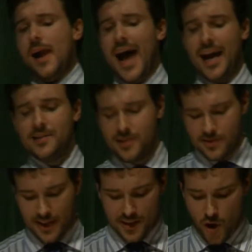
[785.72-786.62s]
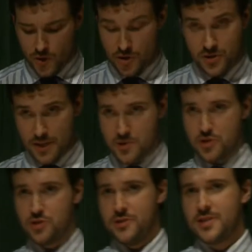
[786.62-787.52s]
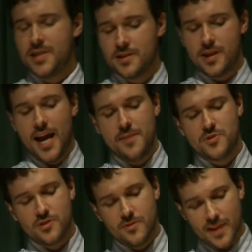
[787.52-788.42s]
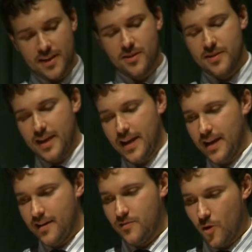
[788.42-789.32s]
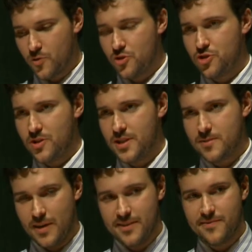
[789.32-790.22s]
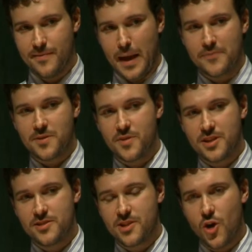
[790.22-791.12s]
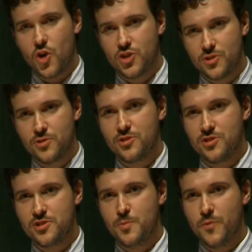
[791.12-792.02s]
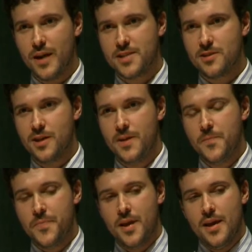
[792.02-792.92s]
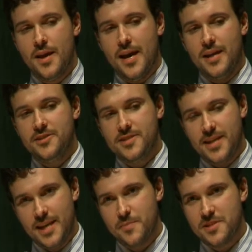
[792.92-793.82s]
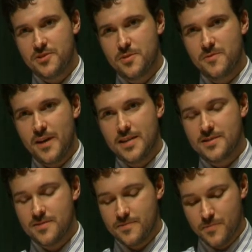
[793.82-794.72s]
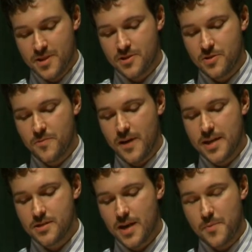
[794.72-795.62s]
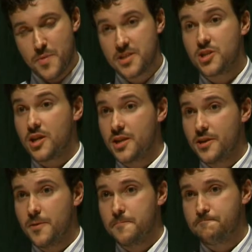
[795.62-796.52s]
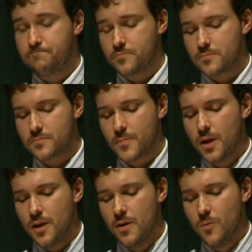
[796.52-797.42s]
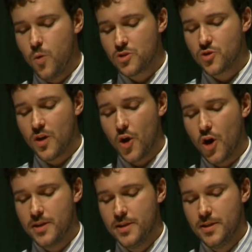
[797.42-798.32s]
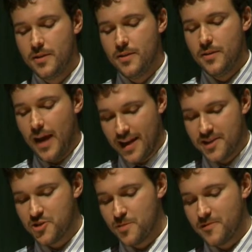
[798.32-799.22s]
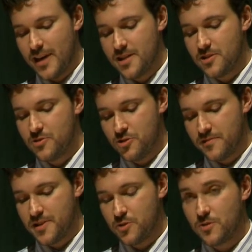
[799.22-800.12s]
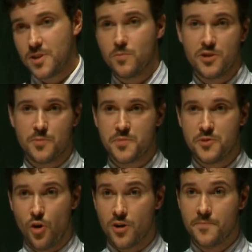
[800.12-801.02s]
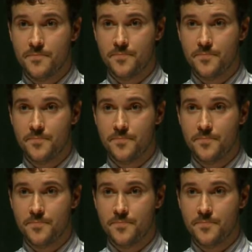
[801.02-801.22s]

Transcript: And like all good, he was a student at the time, so like all good students, when you have something you're stuck on, you go to your supervisor, and you say, hey, Mr. Supervisor, Mrs. Supervisor, I'm a bit stuck here. What's going on? And his supervisor dutifully told him, oh, you must be wrong.